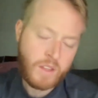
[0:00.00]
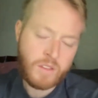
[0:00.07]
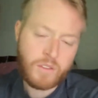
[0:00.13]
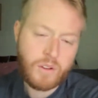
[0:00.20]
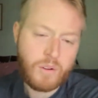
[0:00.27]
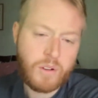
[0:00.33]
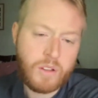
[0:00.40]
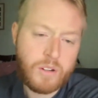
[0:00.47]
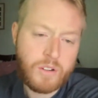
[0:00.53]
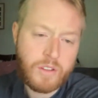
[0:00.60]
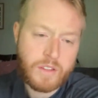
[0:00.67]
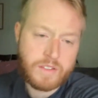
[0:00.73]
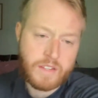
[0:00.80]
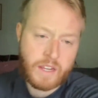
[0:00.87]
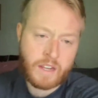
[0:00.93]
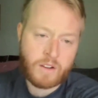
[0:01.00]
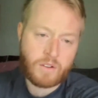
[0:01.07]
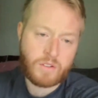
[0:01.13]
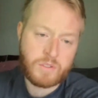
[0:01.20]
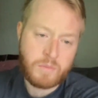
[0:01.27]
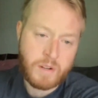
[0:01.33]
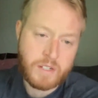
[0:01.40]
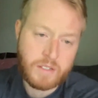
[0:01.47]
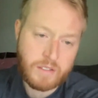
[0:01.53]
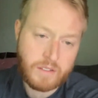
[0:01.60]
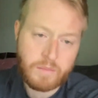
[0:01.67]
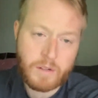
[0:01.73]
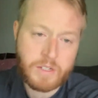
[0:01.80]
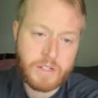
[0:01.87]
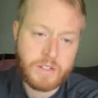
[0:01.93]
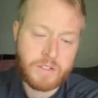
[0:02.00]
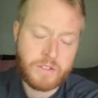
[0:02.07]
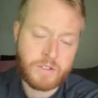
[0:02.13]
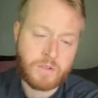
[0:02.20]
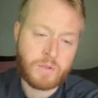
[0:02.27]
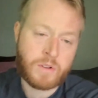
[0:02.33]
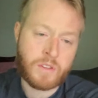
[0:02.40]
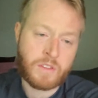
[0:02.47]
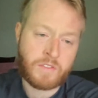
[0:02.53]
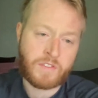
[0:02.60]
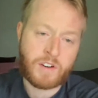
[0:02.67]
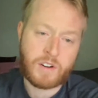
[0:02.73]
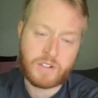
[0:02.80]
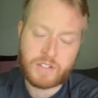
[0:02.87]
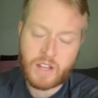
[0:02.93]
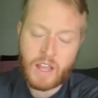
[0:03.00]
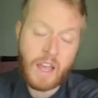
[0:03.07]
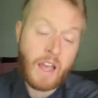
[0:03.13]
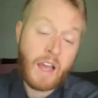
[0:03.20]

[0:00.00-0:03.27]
Though clearly the second goal is much easier to score than the first.